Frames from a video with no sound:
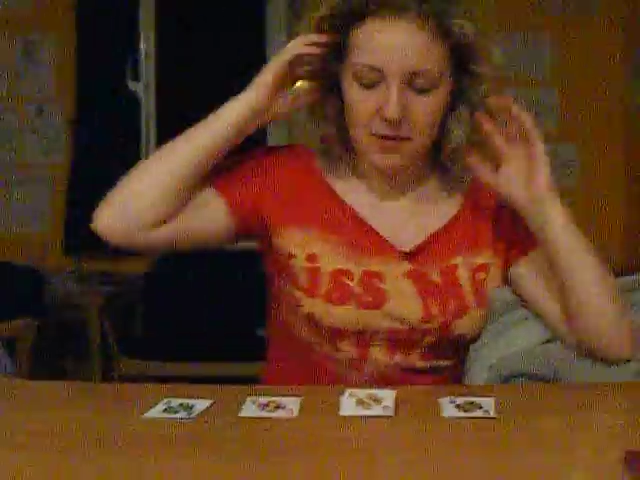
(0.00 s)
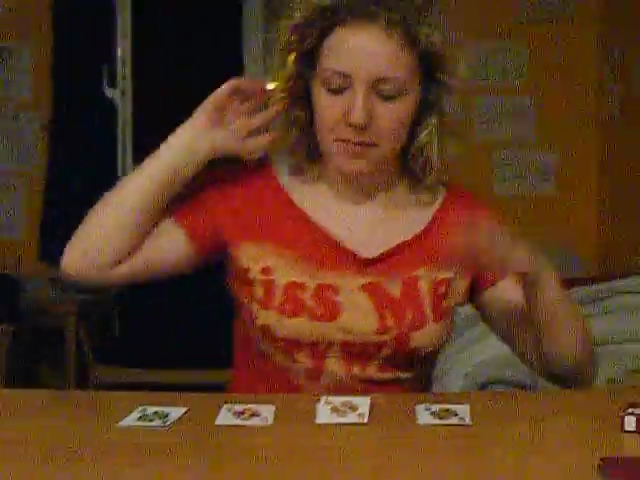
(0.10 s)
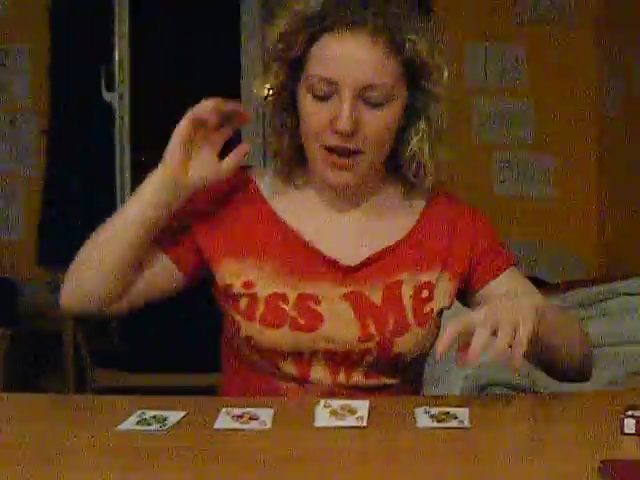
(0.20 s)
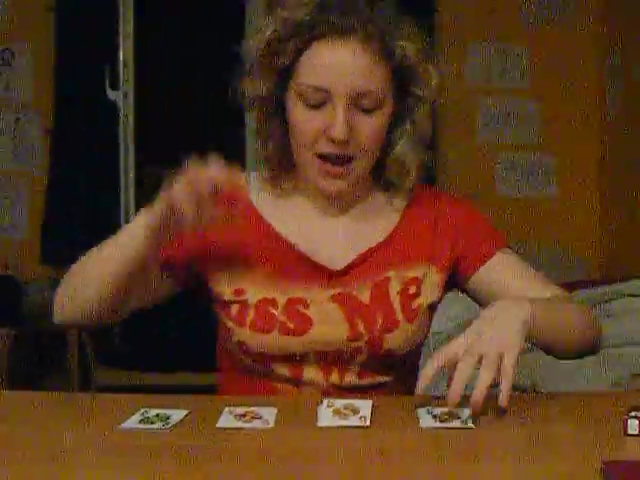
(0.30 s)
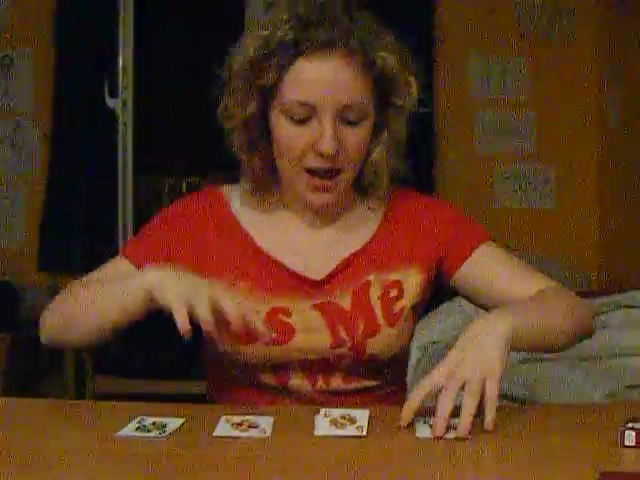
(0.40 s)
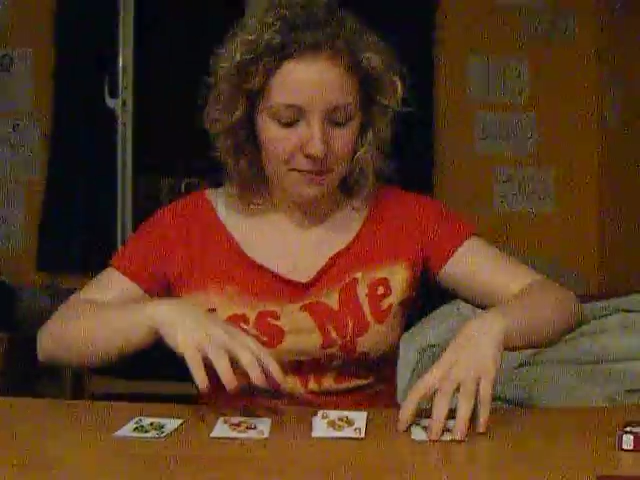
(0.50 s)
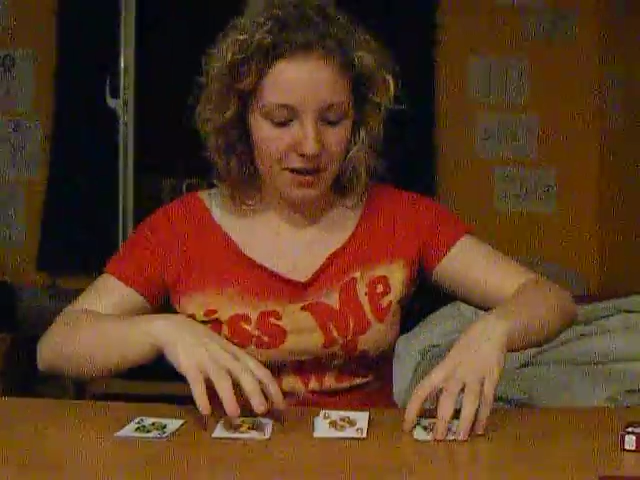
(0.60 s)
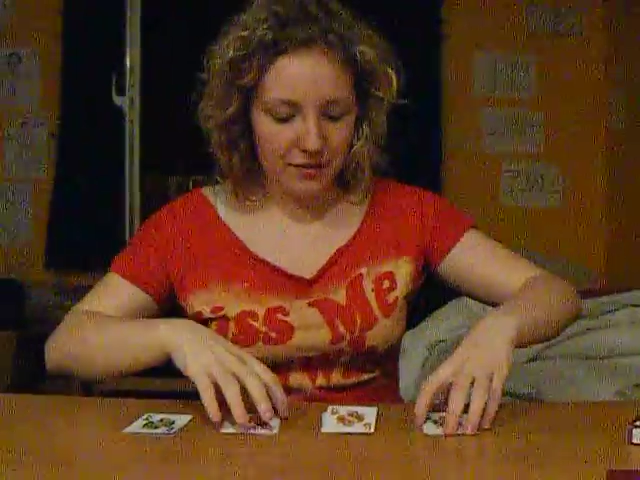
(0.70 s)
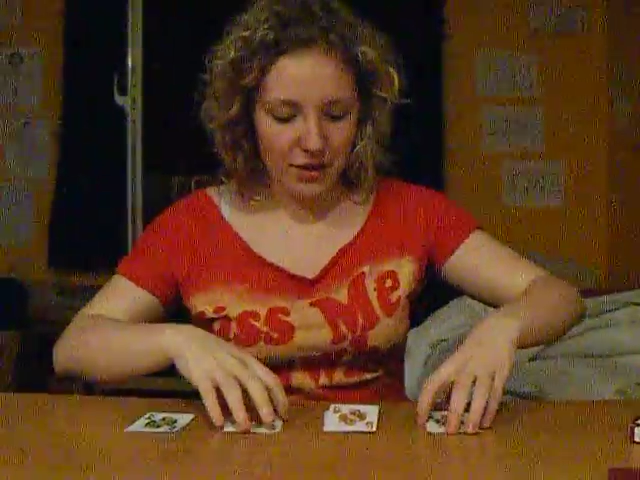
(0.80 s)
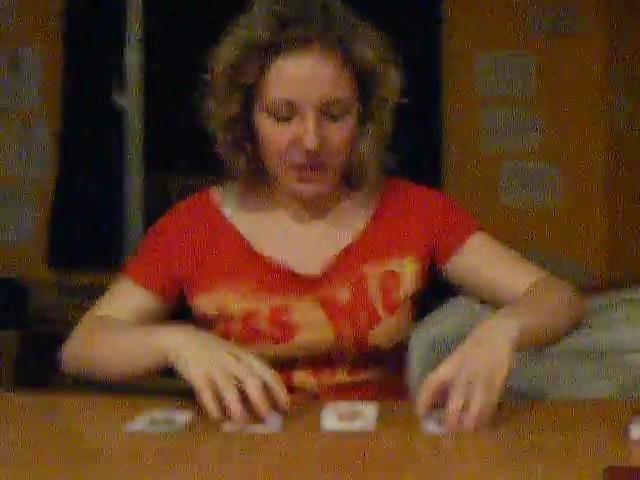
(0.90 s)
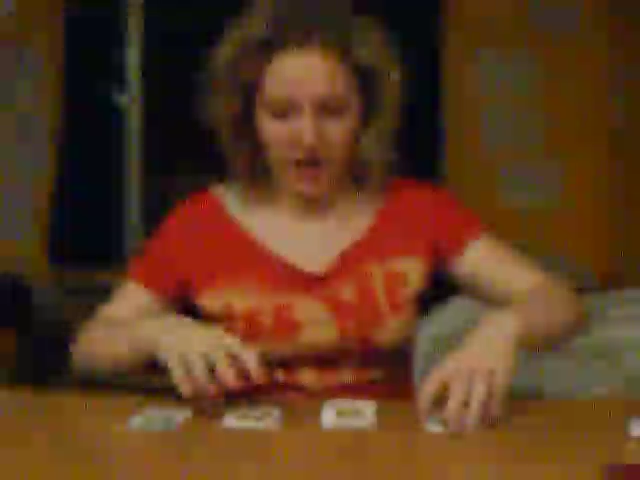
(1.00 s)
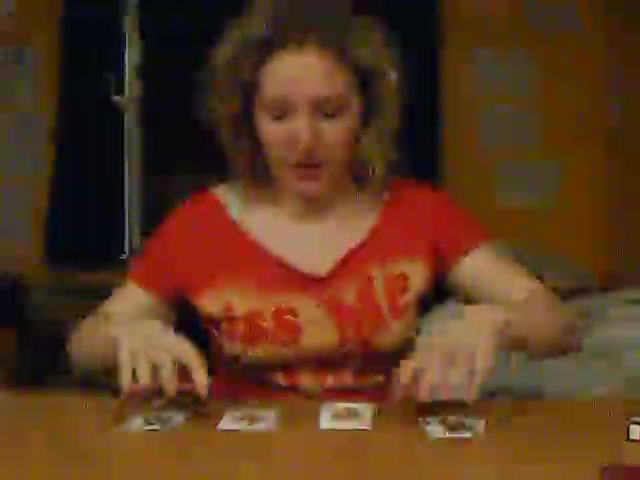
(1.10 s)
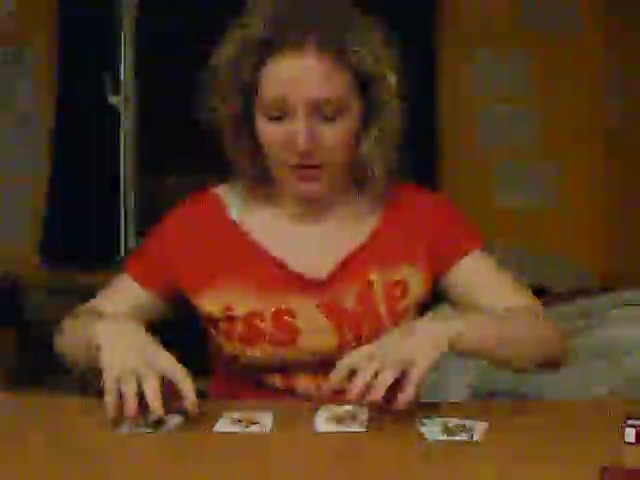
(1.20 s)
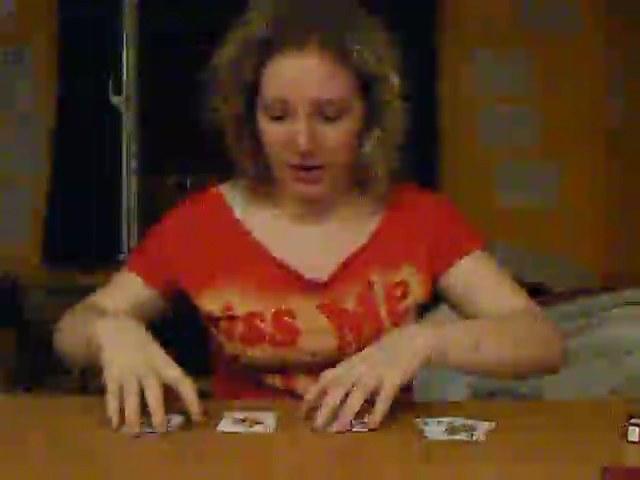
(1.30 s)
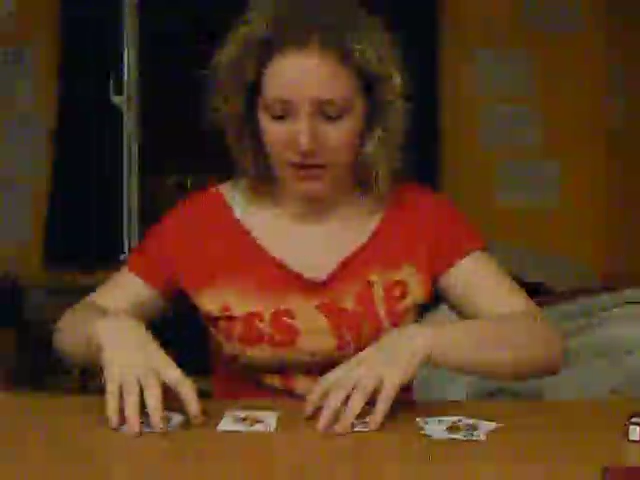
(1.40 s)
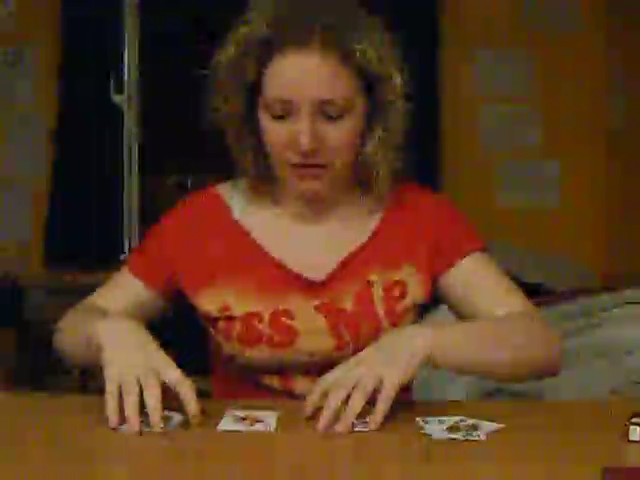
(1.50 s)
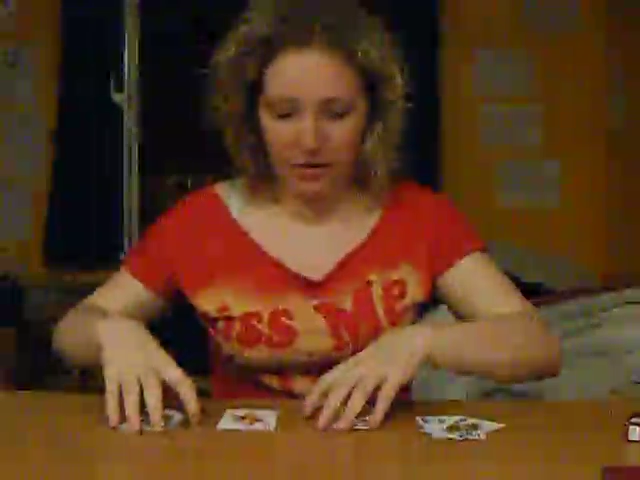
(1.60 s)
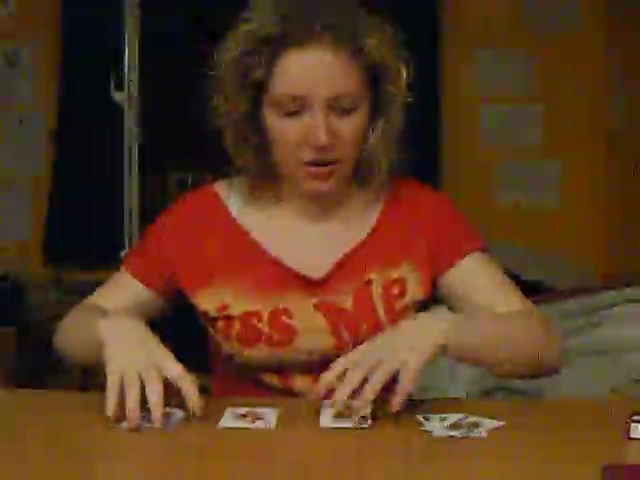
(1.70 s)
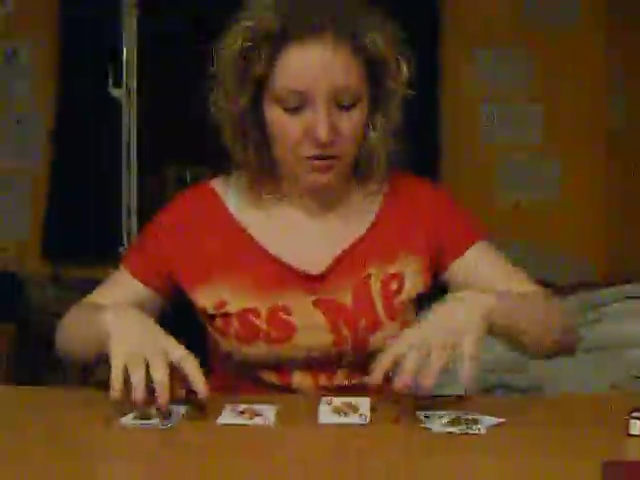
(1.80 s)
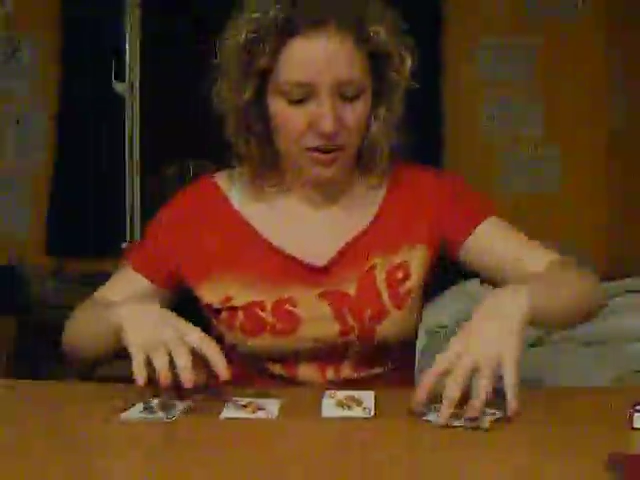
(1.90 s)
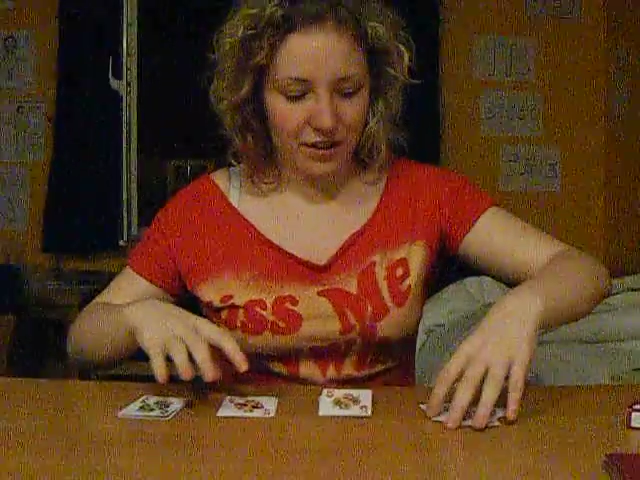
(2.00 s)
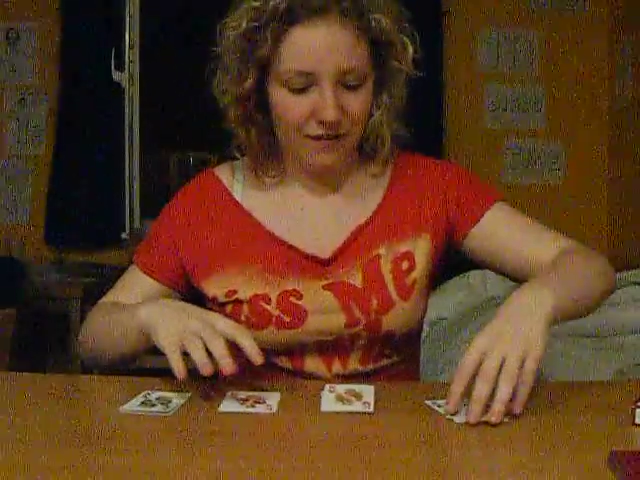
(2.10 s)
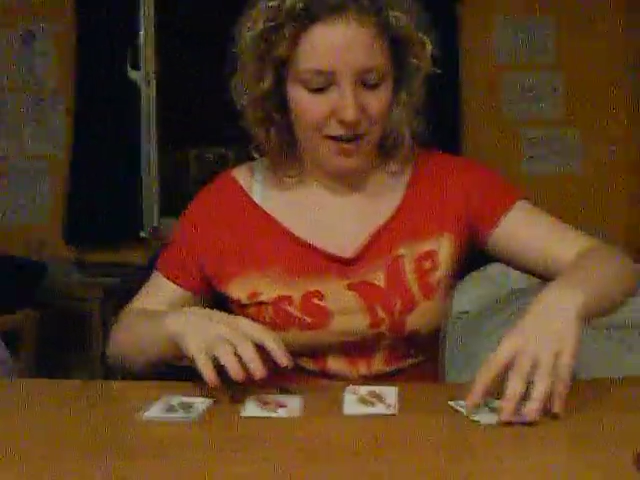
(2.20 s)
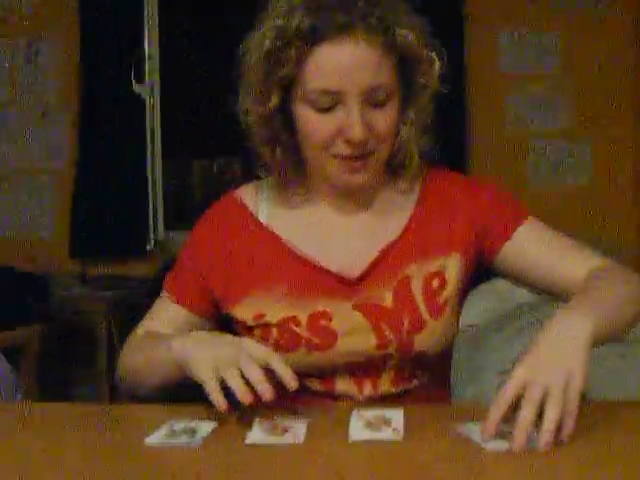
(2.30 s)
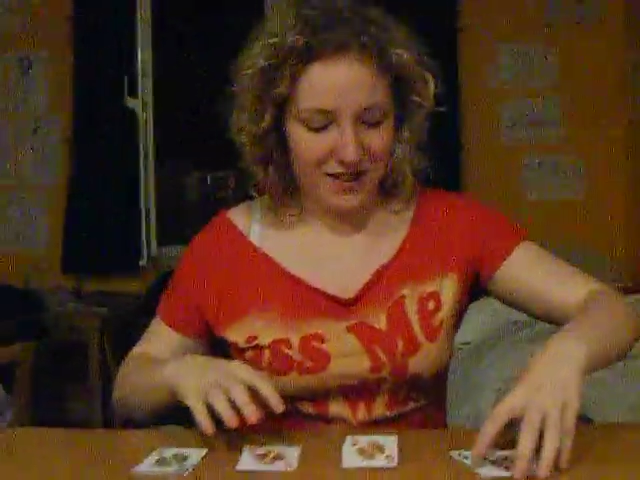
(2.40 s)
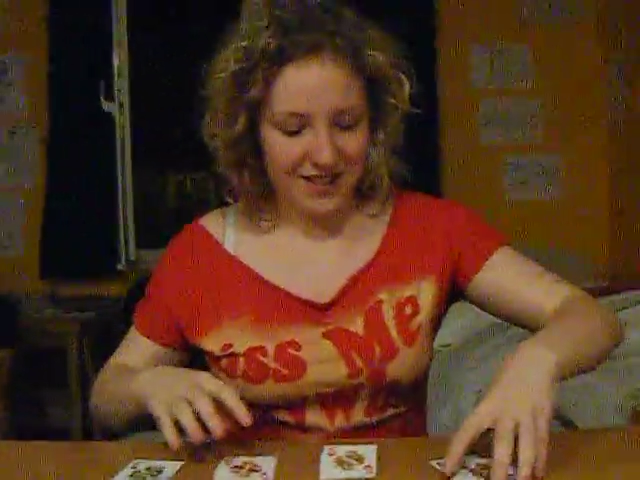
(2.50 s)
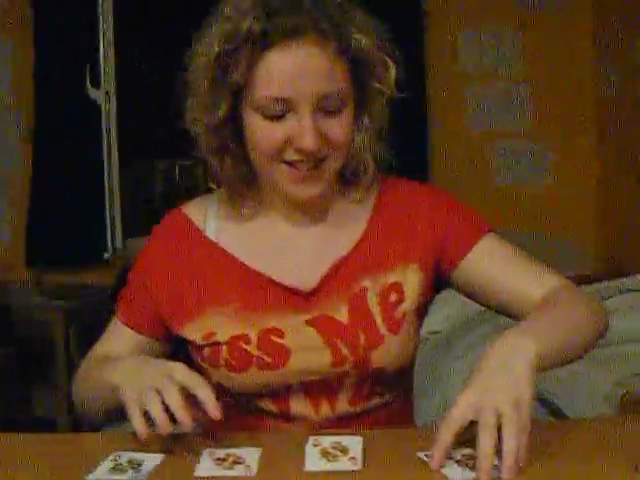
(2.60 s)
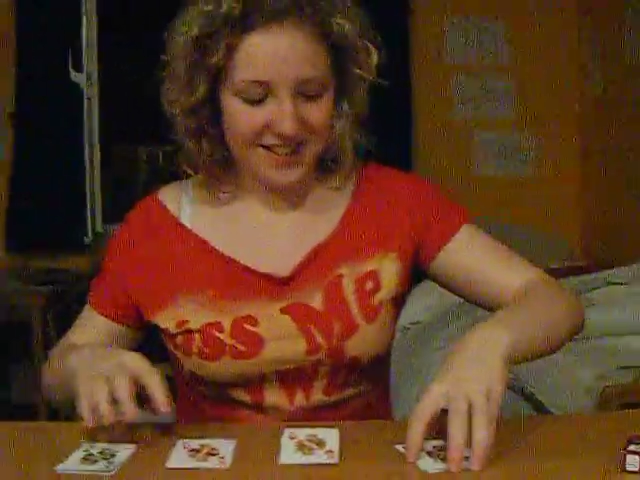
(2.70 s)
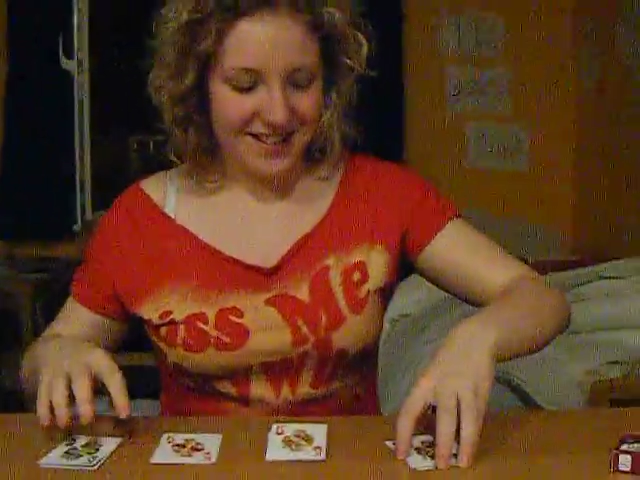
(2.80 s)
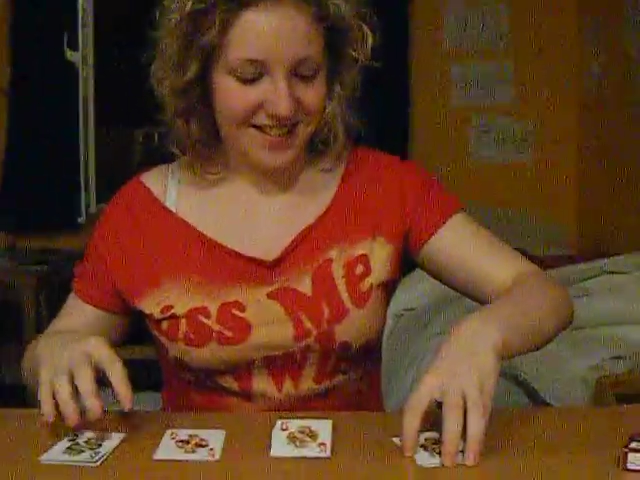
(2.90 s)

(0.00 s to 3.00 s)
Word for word: But um, if you look here, we've got the four royal families